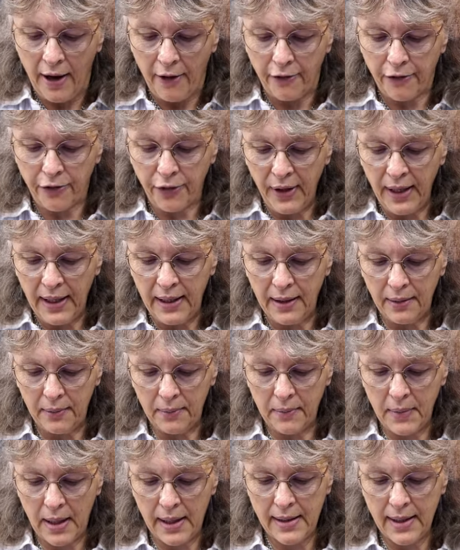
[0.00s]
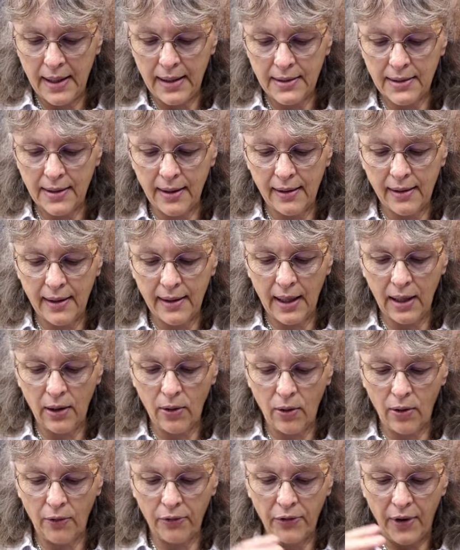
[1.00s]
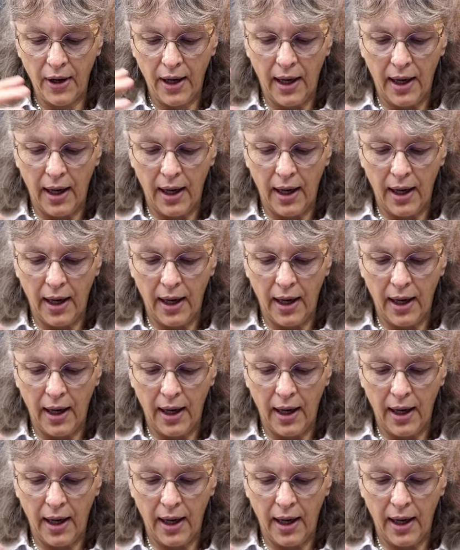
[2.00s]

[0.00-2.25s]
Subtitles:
Freedom. There's a thing of